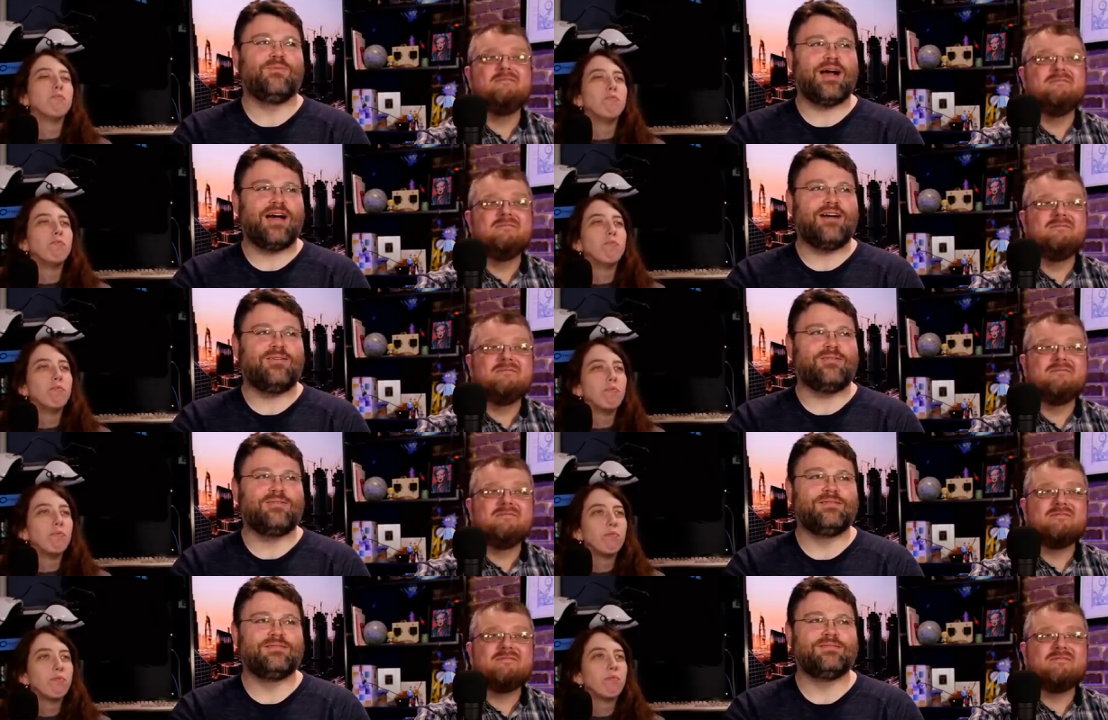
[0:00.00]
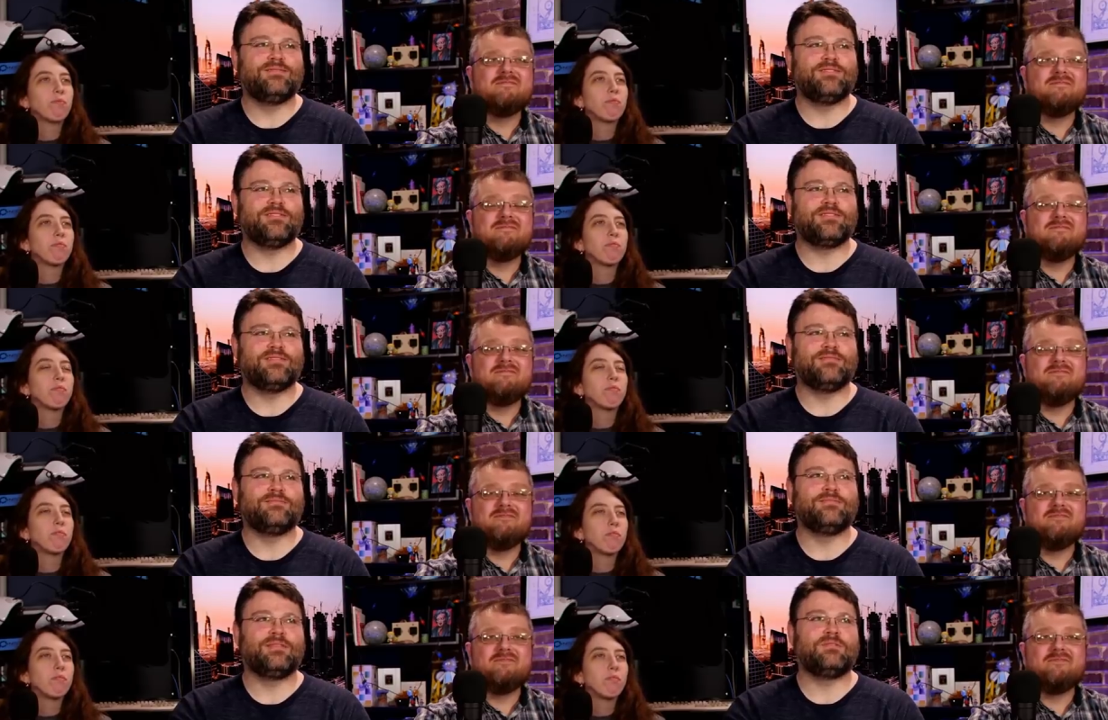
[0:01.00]
Speaker 1: wow. Just
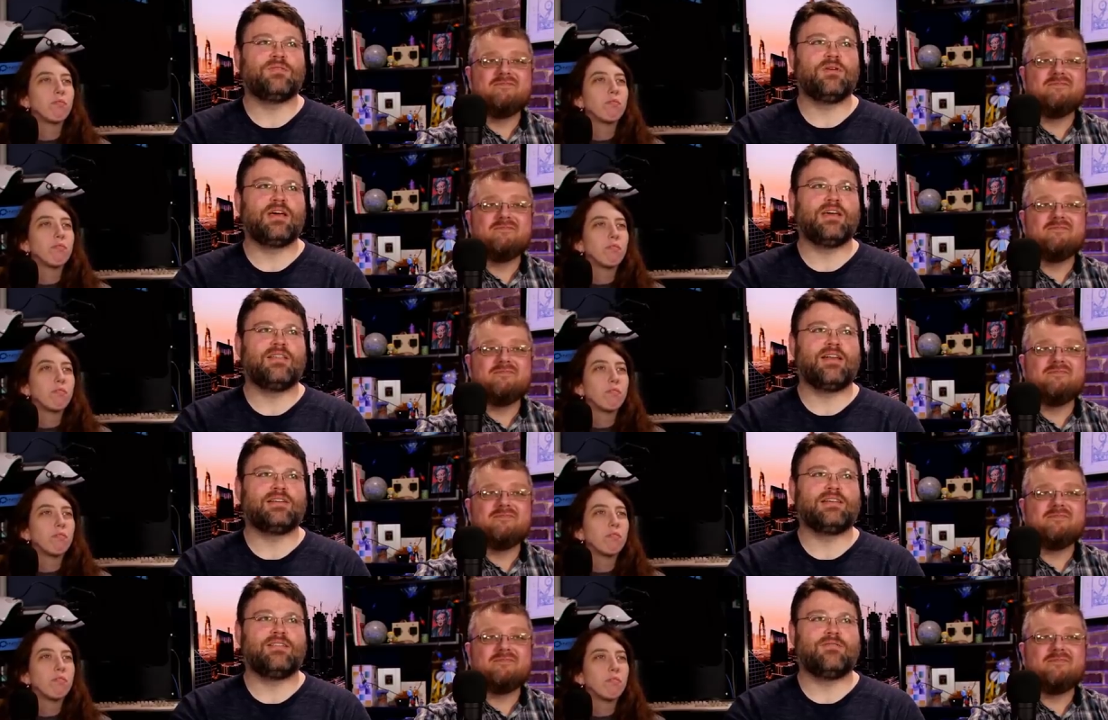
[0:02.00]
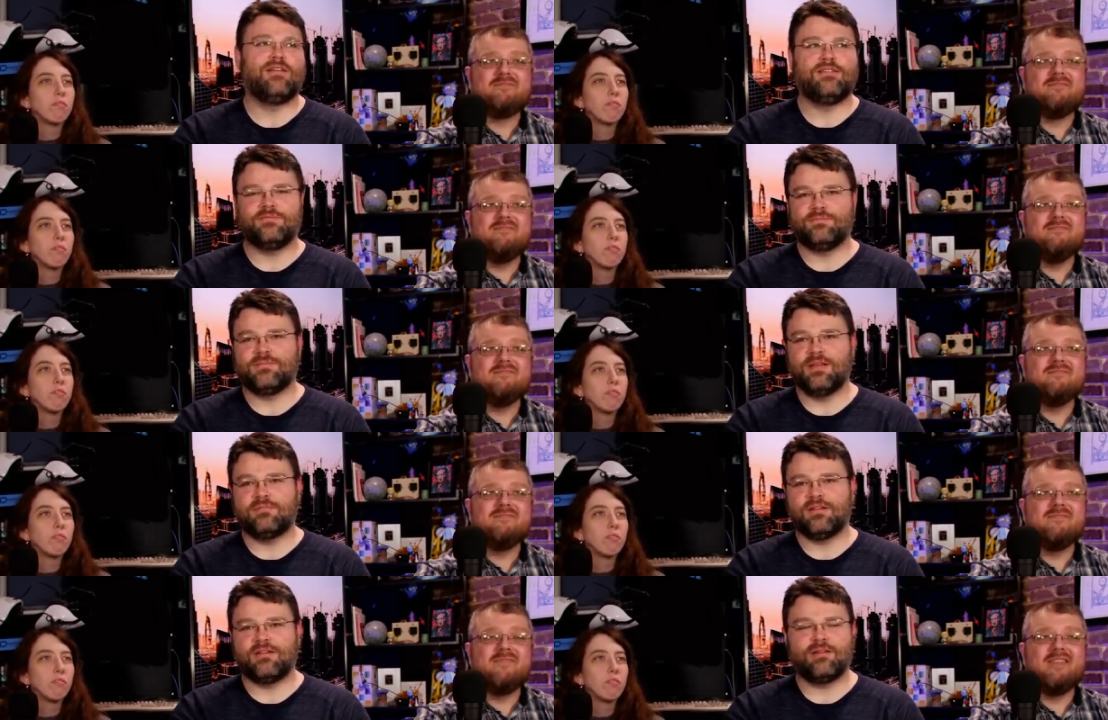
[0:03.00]
seems like we could get that accelerated or
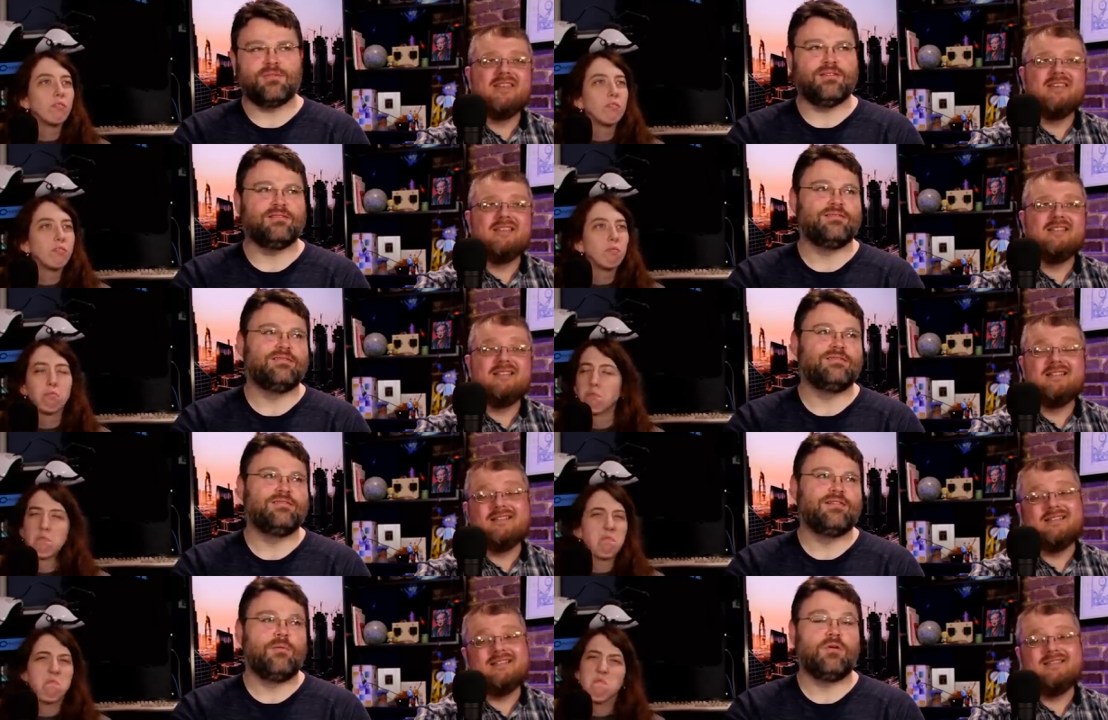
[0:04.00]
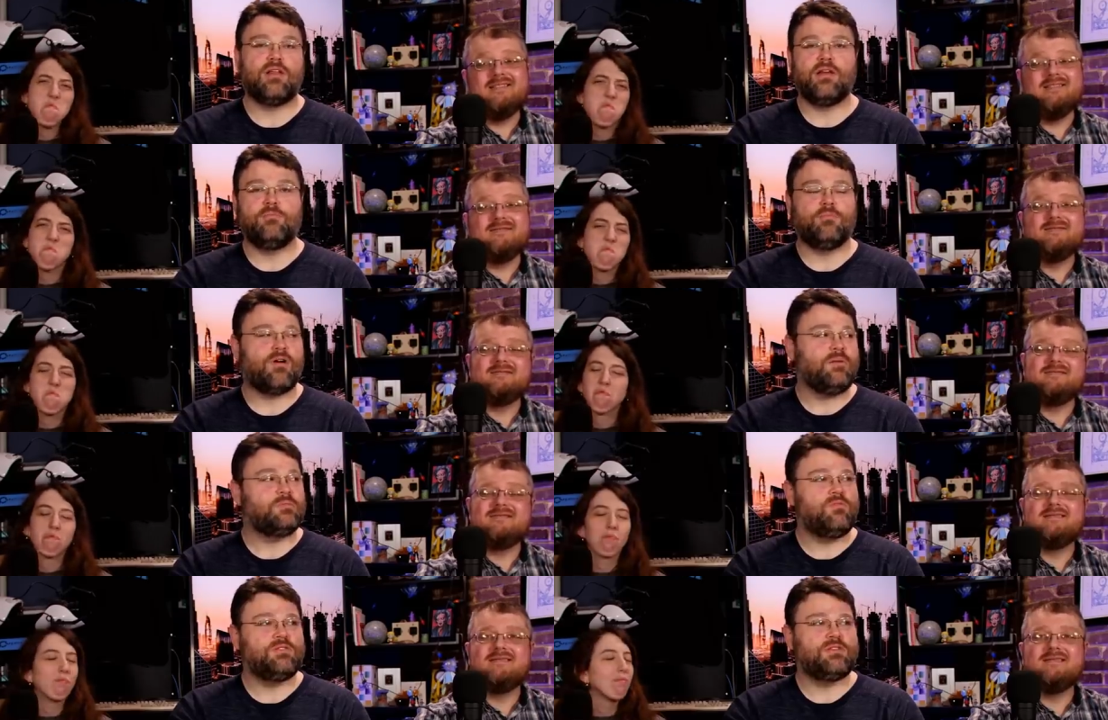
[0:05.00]
something. I mean, I but know.
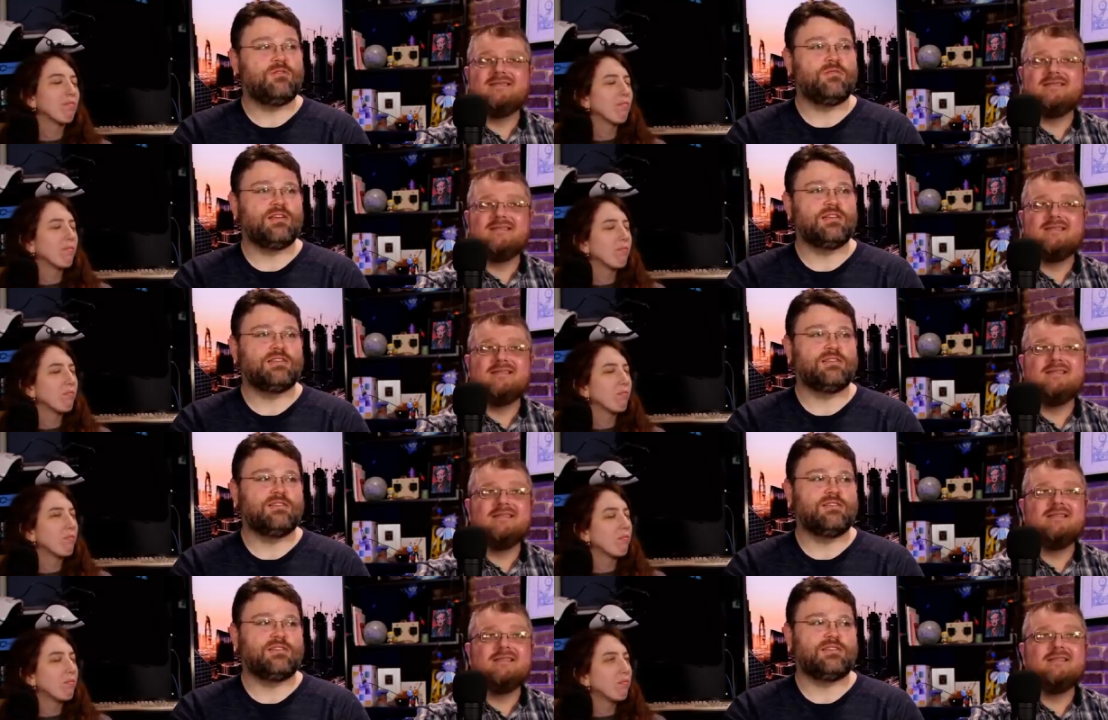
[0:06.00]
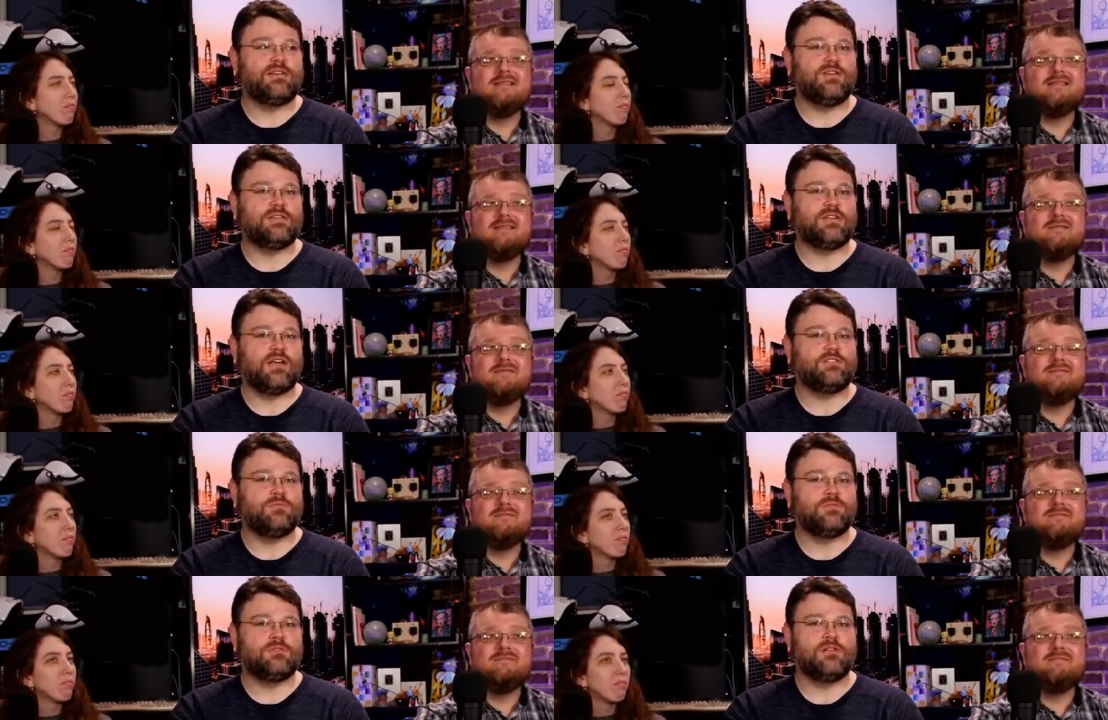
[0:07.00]
perhaps more disturbing is that this investigation,
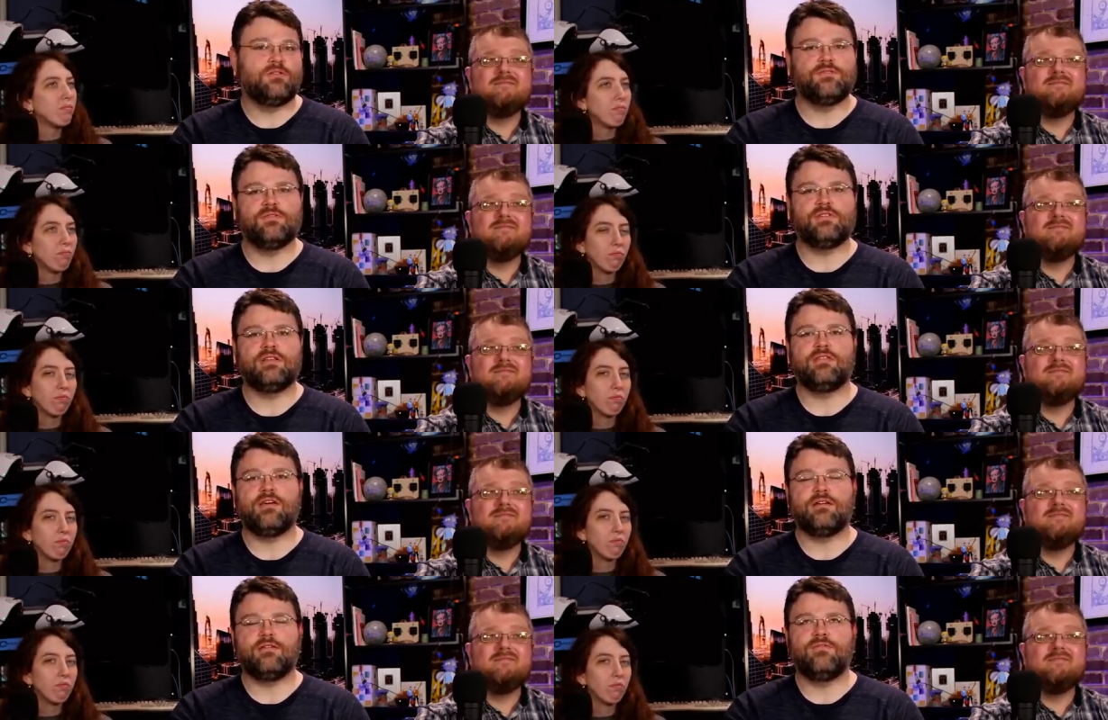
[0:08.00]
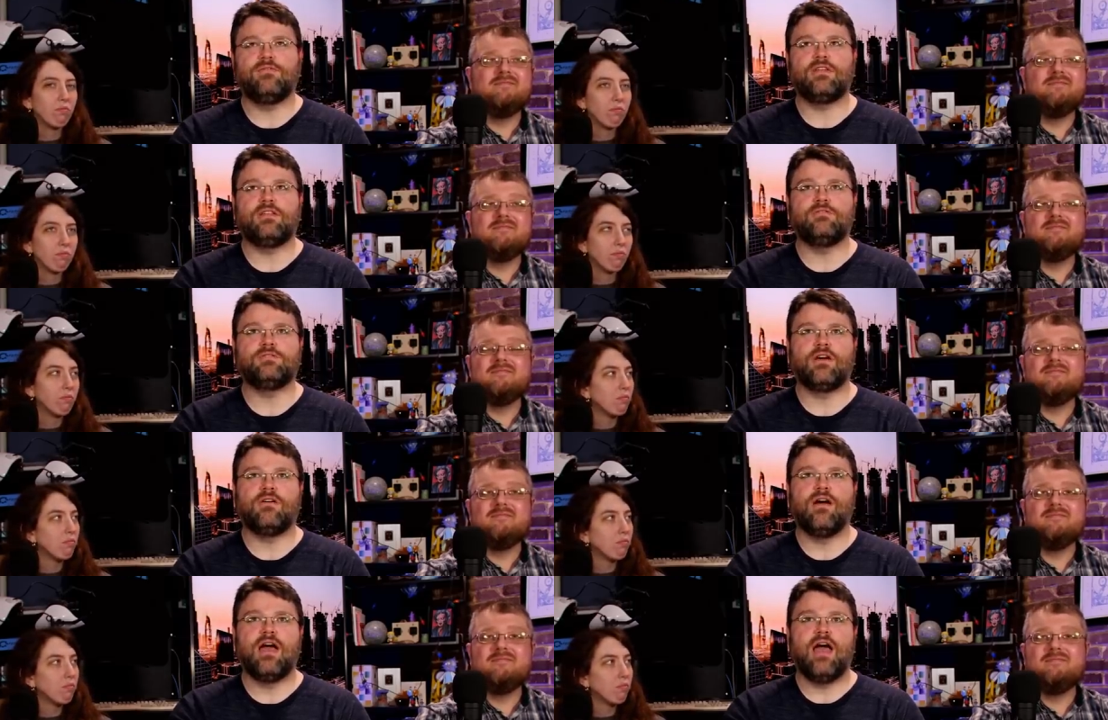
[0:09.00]
which was closed 15, or 15 years
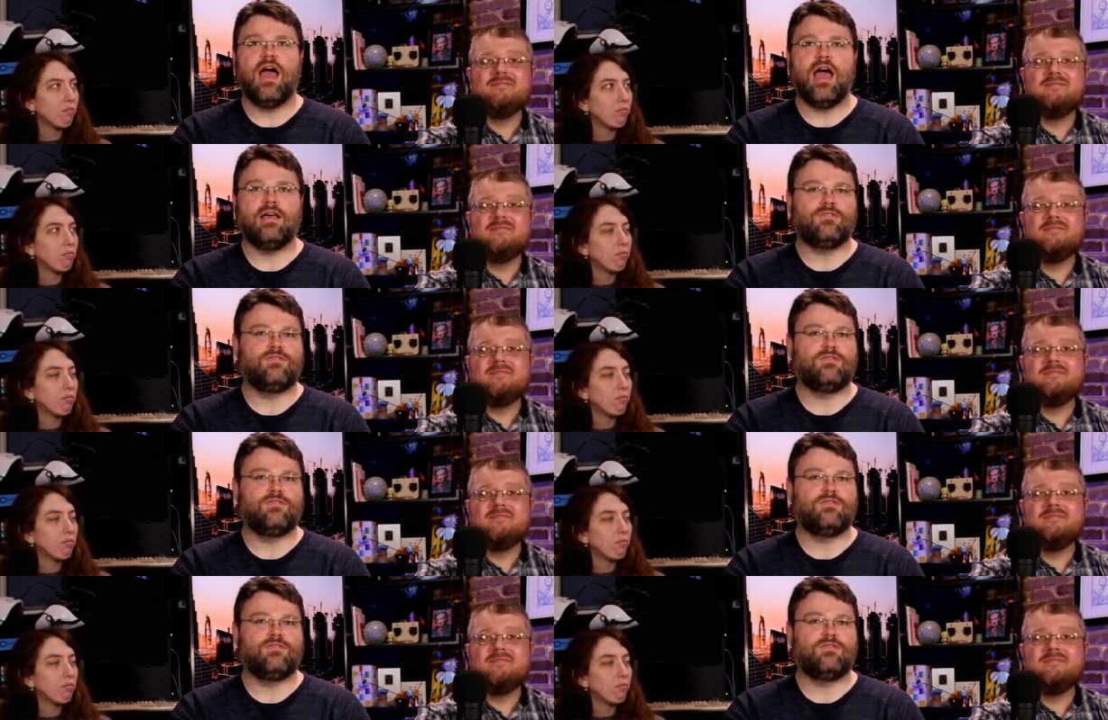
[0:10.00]
ago, has